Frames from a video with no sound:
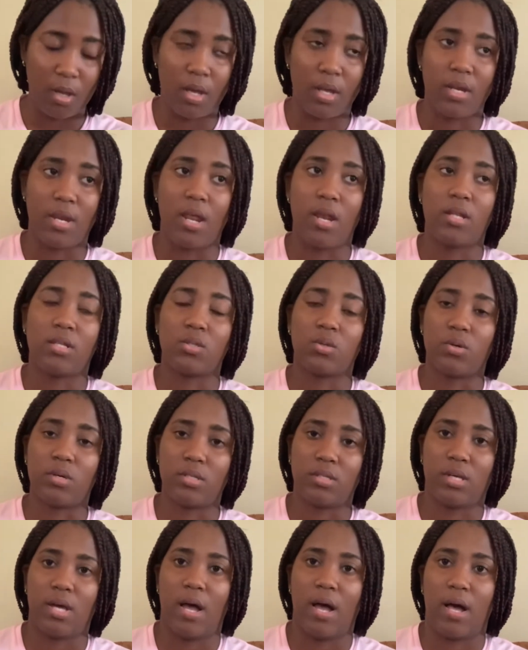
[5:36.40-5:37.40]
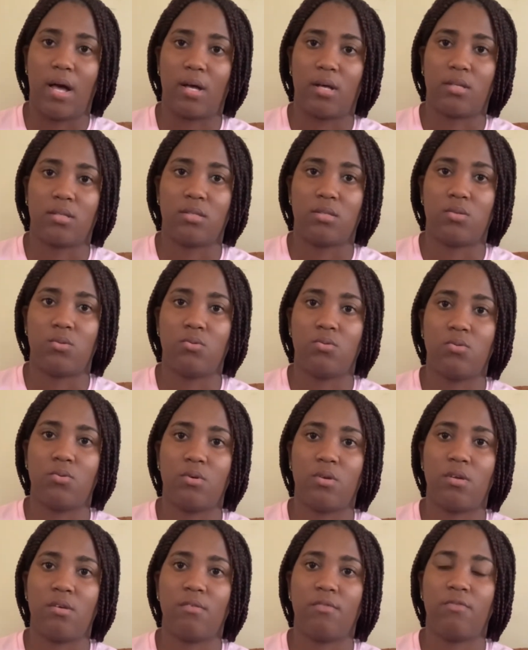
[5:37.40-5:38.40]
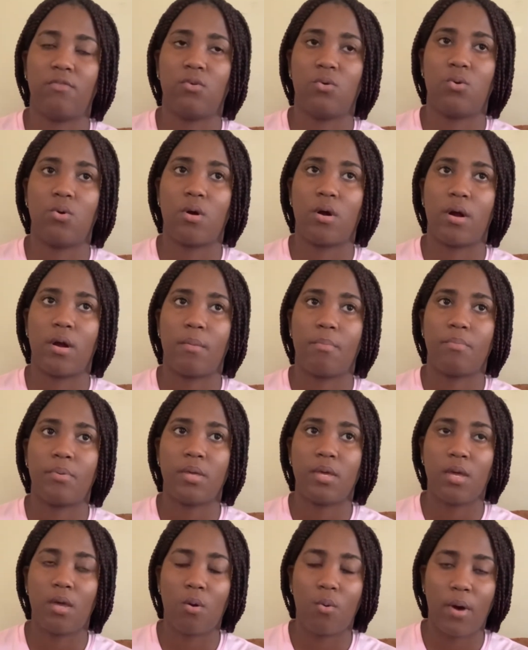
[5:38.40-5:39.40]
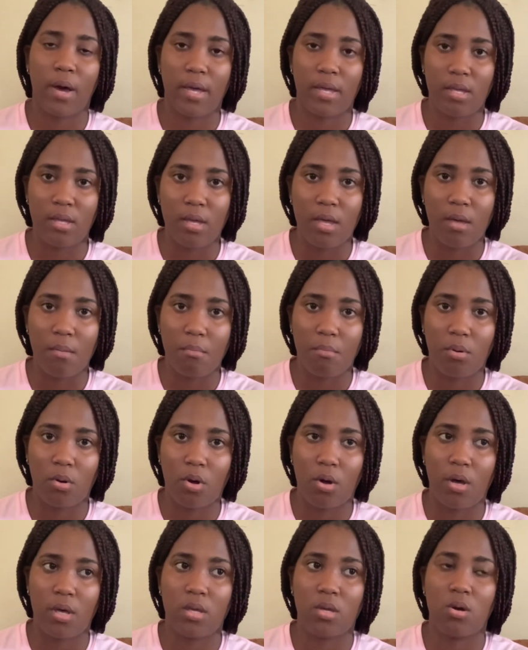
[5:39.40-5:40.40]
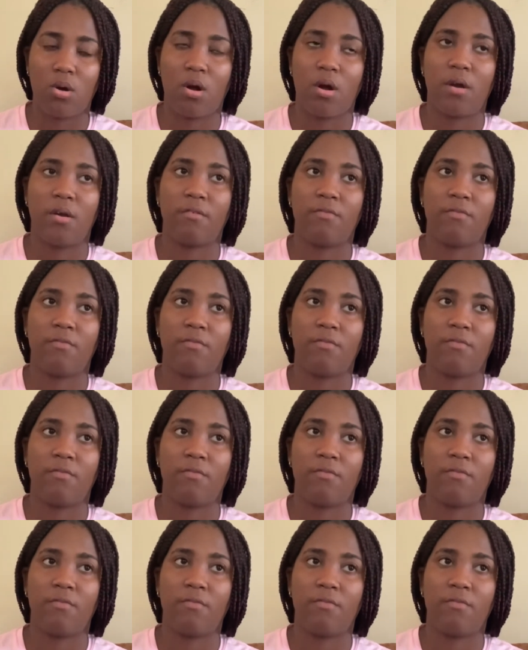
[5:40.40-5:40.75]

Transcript: Then it's going to ask you if you are PAYE employee or